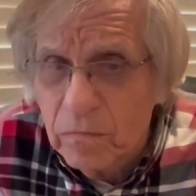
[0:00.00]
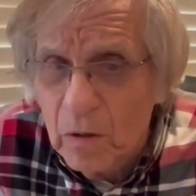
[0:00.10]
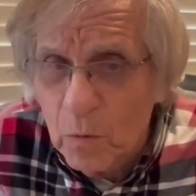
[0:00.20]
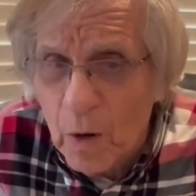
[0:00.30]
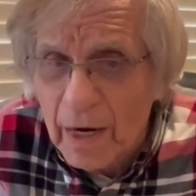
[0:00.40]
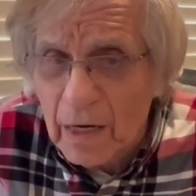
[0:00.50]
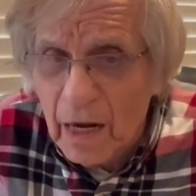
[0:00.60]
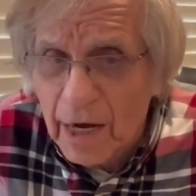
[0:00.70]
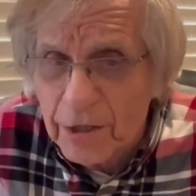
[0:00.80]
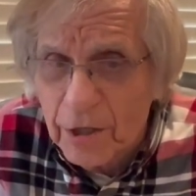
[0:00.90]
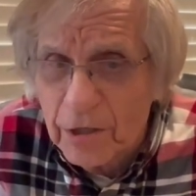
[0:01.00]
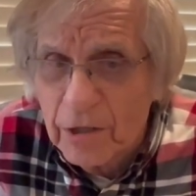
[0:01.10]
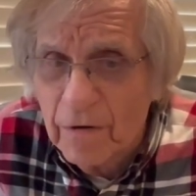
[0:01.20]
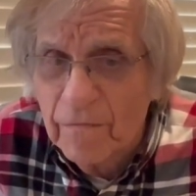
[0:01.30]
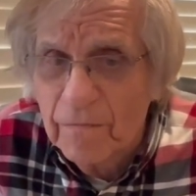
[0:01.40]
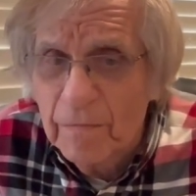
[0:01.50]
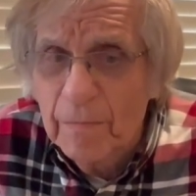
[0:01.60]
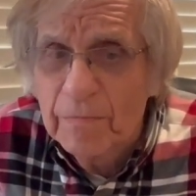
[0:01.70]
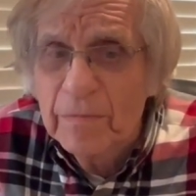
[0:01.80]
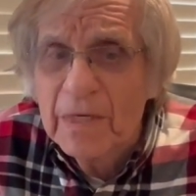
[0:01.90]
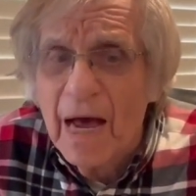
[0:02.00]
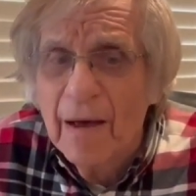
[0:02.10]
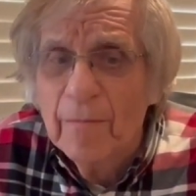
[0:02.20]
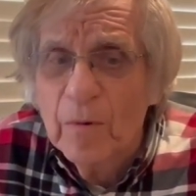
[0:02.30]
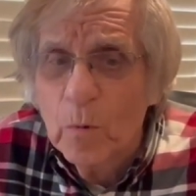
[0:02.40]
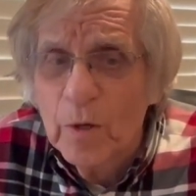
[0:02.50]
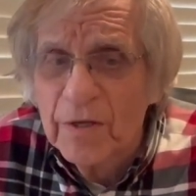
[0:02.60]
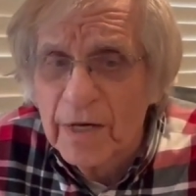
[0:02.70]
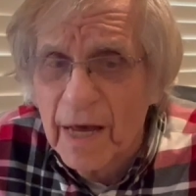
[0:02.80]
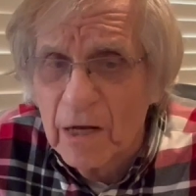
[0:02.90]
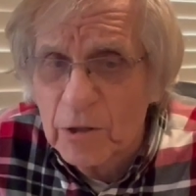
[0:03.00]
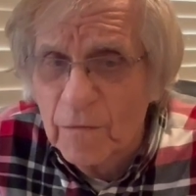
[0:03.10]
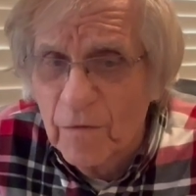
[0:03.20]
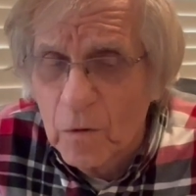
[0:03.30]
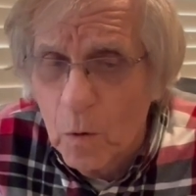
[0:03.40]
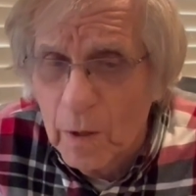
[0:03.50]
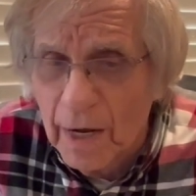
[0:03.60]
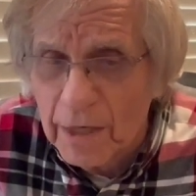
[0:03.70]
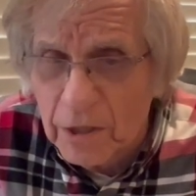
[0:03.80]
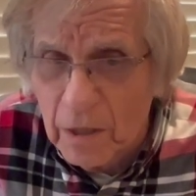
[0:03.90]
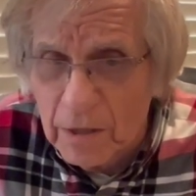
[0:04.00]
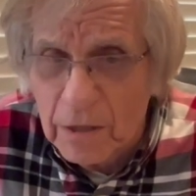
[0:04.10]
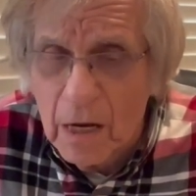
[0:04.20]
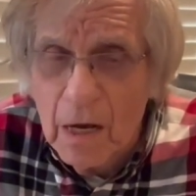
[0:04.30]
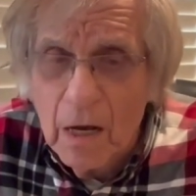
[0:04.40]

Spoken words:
recollections of time with the Council for Court Excellence